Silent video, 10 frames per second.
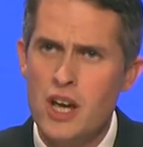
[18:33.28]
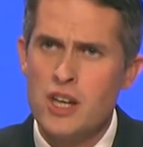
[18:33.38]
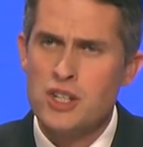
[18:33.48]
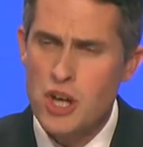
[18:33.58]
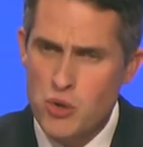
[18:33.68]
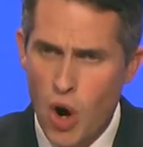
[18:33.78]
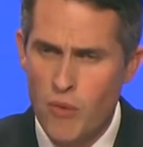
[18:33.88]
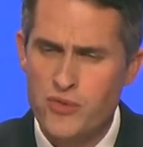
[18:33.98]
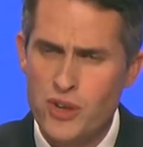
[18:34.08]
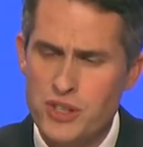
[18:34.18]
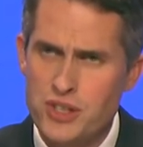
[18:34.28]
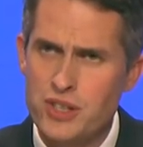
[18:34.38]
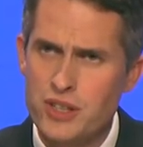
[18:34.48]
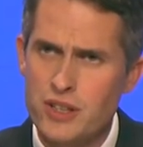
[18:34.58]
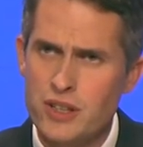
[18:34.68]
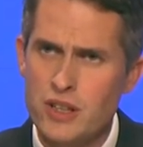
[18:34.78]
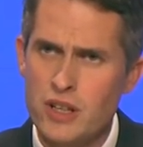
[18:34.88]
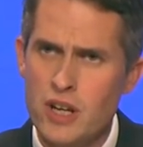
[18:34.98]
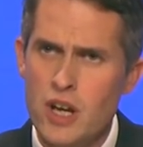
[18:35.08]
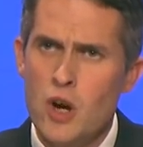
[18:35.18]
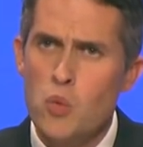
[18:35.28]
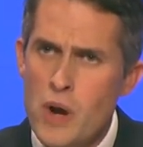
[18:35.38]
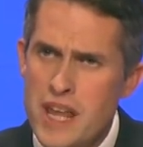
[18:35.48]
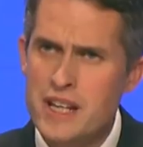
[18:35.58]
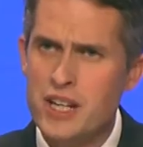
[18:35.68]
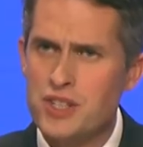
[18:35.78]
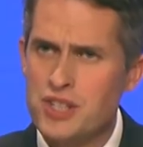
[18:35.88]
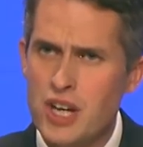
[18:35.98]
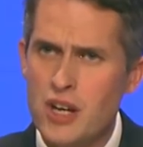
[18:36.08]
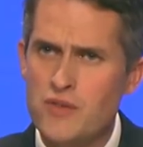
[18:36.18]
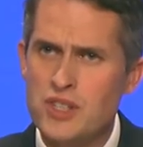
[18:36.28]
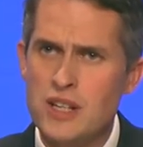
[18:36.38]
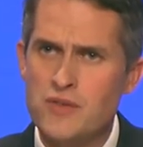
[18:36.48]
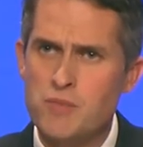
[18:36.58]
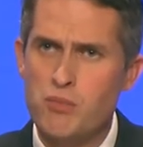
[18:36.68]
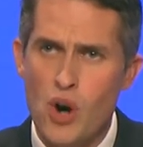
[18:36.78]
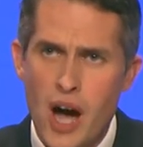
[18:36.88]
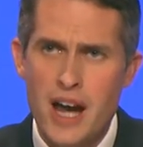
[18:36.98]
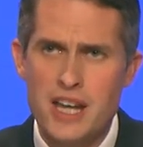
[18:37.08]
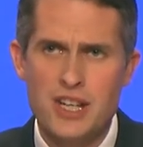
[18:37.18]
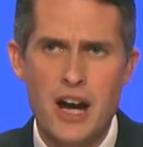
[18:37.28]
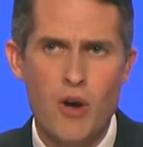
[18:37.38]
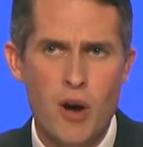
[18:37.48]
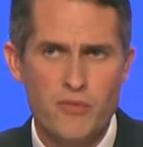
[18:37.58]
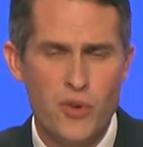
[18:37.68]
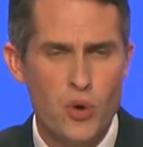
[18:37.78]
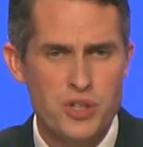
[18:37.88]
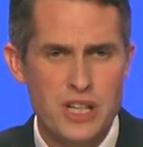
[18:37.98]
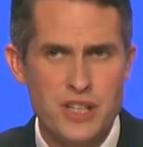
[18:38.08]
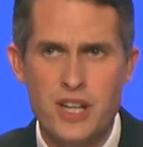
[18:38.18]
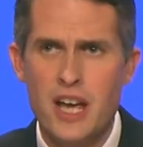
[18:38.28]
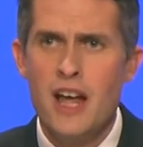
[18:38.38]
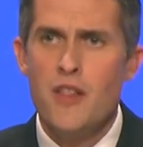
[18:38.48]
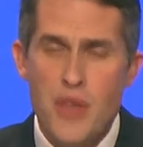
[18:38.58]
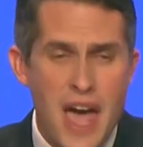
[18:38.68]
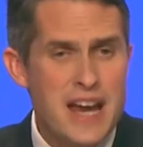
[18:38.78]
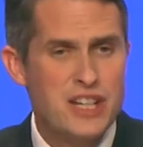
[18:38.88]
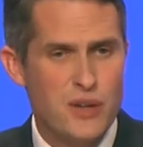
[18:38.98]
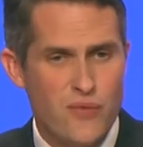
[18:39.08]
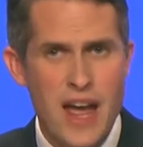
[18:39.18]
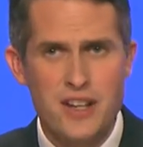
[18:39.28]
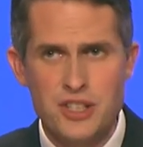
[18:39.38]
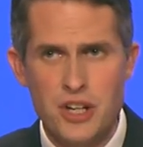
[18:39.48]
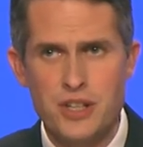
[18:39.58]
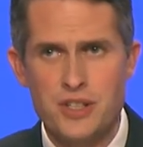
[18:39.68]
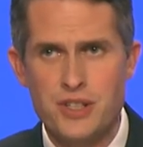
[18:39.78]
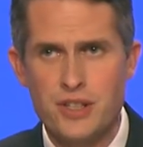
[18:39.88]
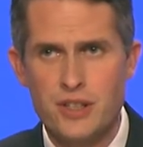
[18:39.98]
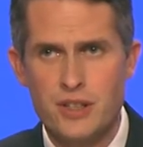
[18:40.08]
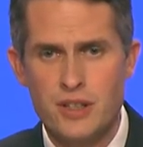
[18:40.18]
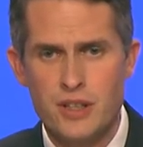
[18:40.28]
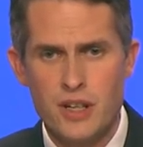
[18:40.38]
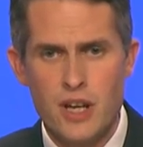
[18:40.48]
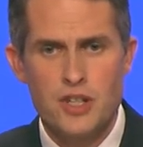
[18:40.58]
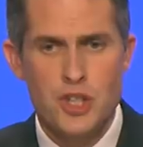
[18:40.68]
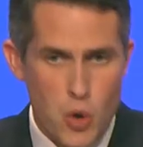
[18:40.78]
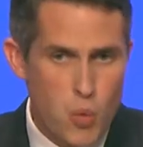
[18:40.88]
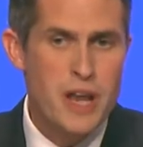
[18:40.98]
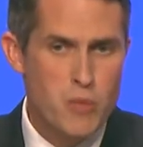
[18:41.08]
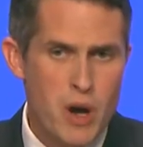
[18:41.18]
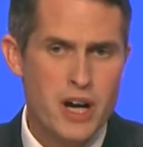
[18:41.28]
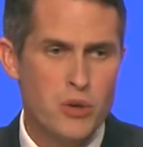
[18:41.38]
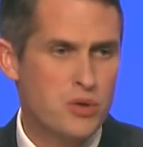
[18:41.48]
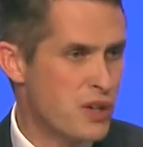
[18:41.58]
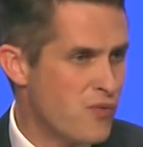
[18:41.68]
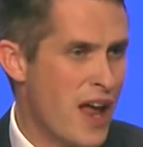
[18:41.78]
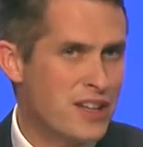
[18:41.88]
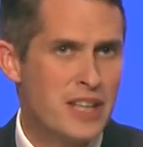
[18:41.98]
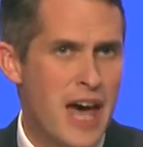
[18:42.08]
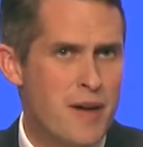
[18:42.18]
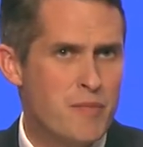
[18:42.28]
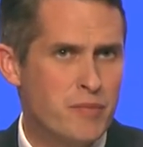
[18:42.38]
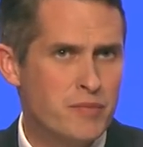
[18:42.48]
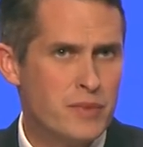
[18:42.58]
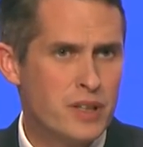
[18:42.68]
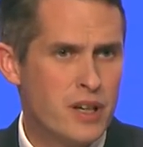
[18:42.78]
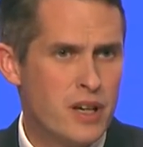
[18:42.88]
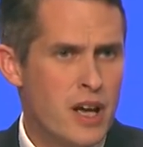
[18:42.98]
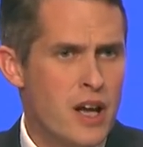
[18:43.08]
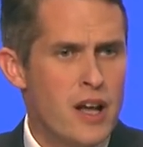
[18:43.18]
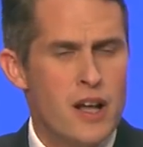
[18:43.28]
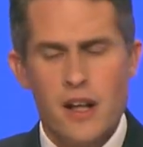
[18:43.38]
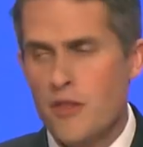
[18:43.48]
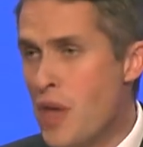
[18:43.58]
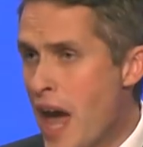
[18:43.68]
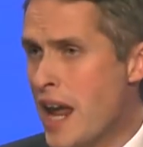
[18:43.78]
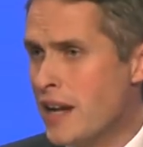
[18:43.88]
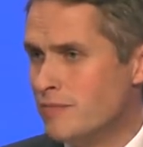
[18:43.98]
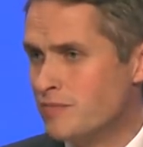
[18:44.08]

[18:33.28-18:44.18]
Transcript: So, conference, we conservatives prize our armed forces, they defend us. So we will defend them. They.